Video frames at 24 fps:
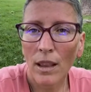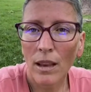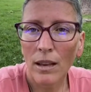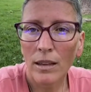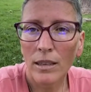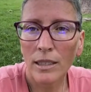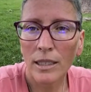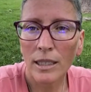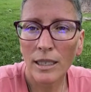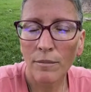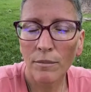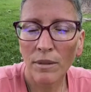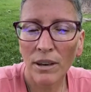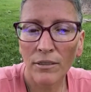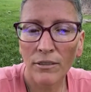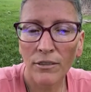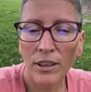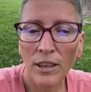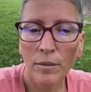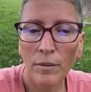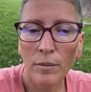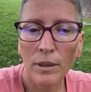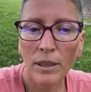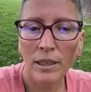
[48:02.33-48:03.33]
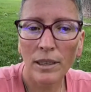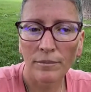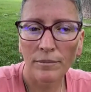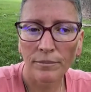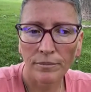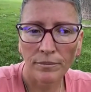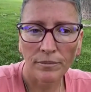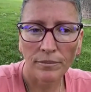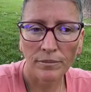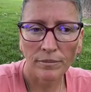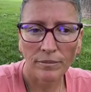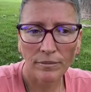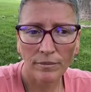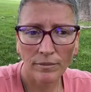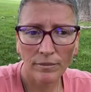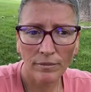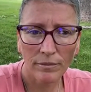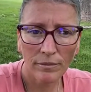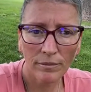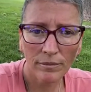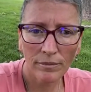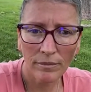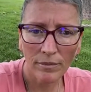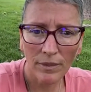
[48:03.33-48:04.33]
See my family.
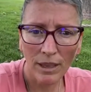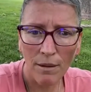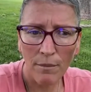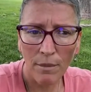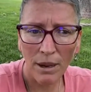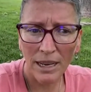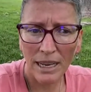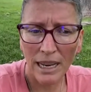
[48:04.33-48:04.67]
My